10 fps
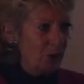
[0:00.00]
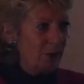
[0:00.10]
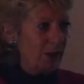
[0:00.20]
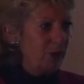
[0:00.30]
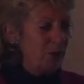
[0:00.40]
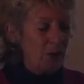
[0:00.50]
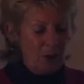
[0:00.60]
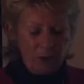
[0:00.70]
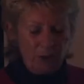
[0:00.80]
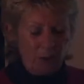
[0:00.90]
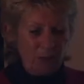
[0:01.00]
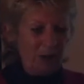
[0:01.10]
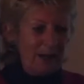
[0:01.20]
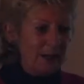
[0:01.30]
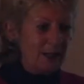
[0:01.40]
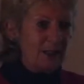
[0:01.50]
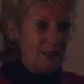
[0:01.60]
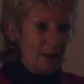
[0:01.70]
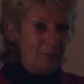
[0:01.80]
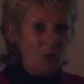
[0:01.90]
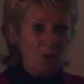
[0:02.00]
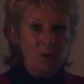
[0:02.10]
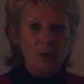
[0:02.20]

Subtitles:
create your own reality, and I'm not